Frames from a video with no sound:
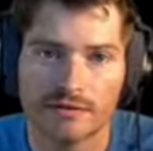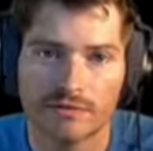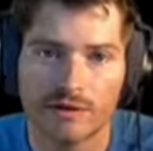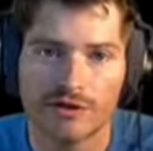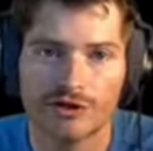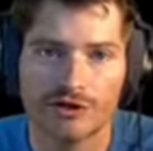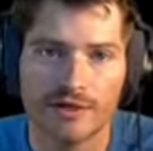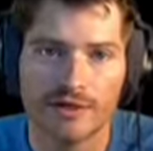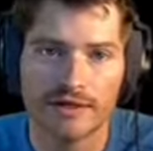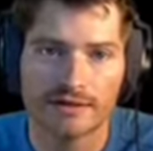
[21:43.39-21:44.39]
what they're
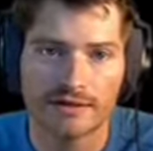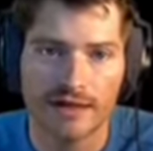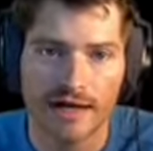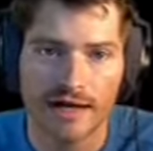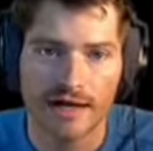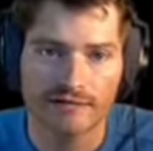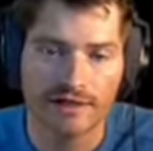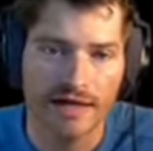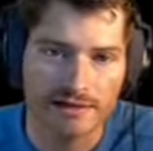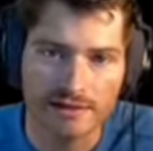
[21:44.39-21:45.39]
doing is live
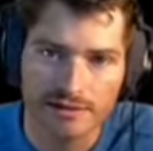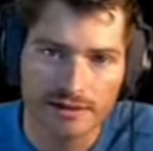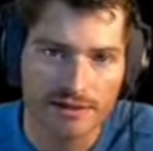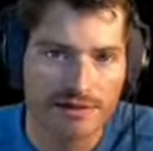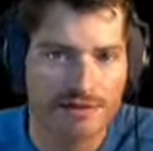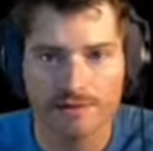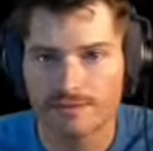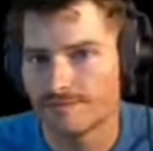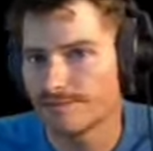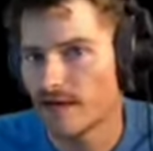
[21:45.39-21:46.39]
classes.
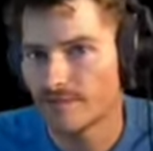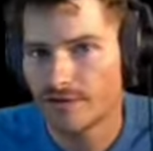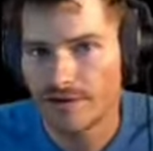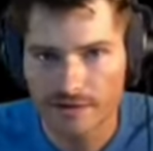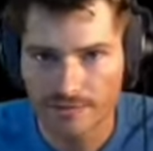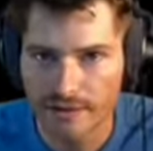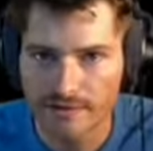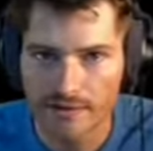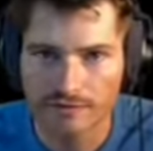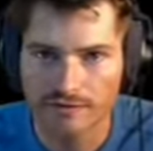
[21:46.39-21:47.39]
So everything is
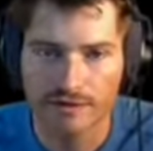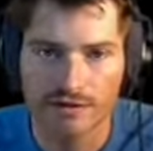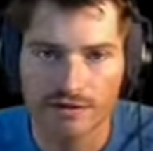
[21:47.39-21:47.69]
based off,